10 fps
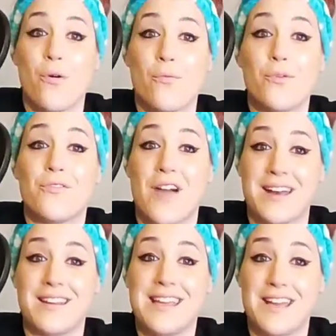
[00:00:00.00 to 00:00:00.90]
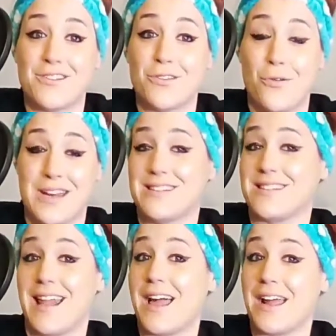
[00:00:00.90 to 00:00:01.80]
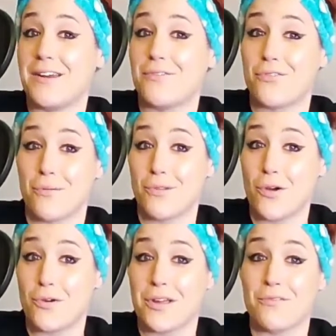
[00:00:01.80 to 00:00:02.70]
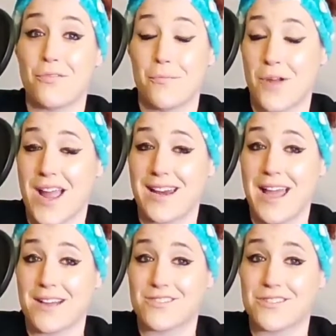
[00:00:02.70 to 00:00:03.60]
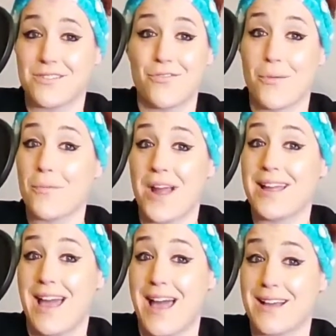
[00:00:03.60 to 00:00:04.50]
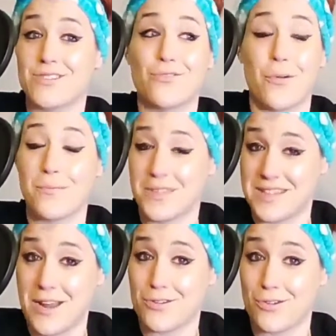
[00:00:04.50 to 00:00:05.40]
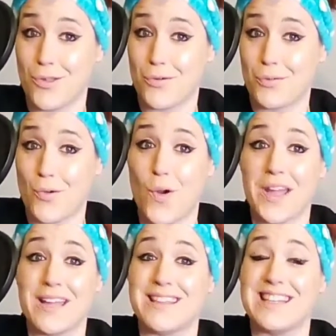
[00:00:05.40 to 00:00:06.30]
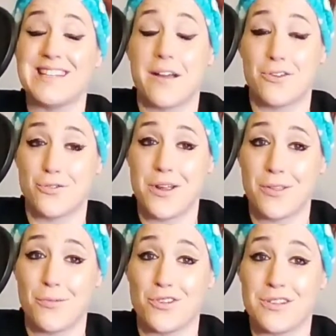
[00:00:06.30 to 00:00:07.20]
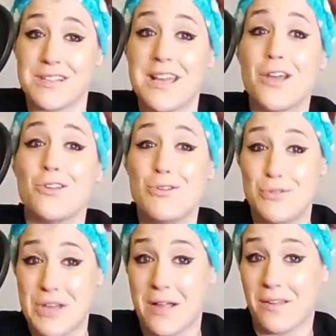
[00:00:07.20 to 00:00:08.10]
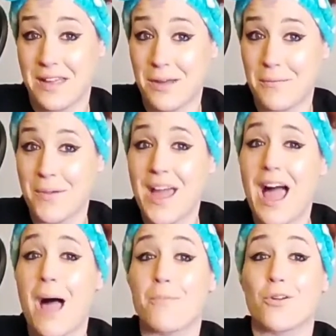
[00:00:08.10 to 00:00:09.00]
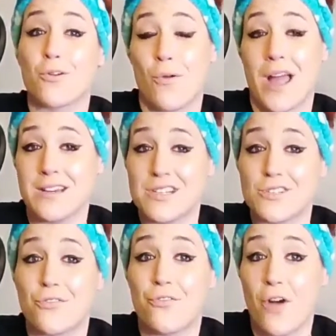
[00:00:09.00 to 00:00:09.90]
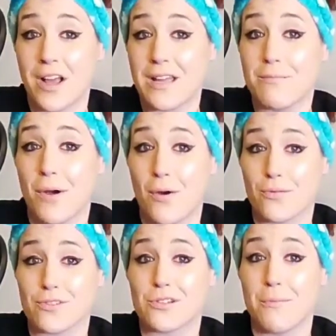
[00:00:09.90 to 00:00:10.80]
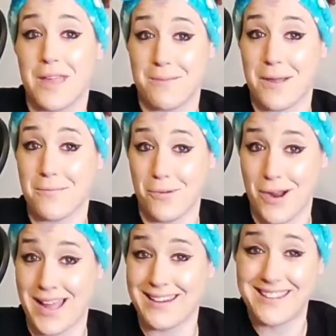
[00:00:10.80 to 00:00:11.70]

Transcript: We finally get to the greatest line from Logan, from Brian Cox, from his character Logan Roy in the entire trailer, which is, you tell him I'm going to grind his fucking bones to make my bread.